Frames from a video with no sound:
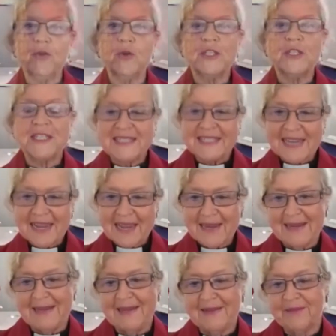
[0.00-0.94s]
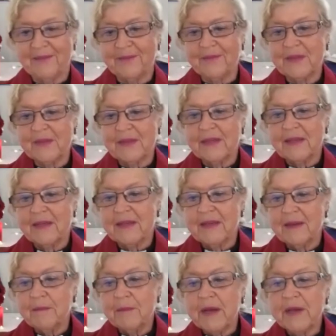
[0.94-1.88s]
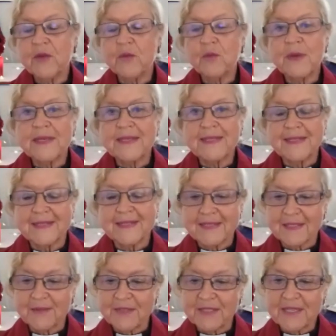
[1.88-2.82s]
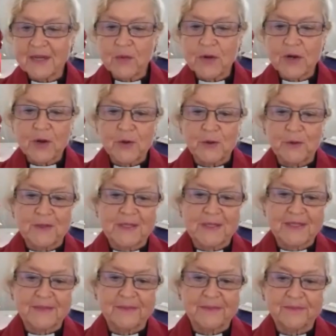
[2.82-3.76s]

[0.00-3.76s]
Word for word: today, by the residents of Selwyn Oaks.